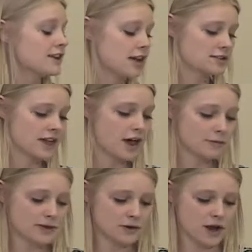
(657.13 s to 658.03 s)
Now, to
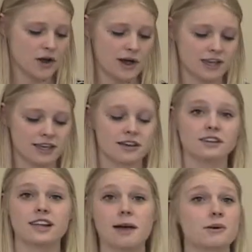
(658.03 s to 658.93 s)
help me grow, I can
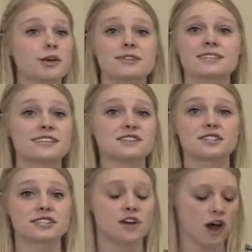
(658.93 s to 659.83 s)
collaborate with
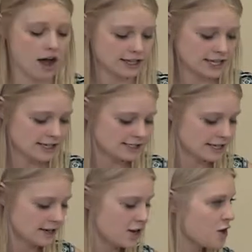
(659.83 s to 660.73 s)
teachers and colleagues
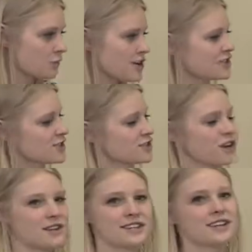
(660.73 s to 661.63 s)
and research
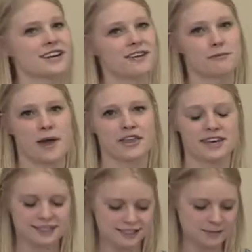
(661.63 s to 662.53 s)
alternative
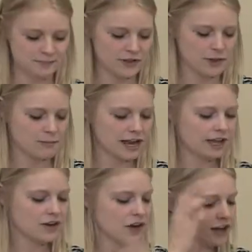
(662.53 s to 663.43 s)
methods, but I
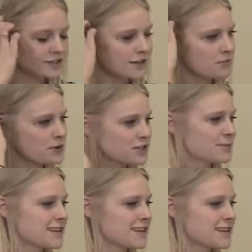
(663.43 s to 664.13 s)
can also push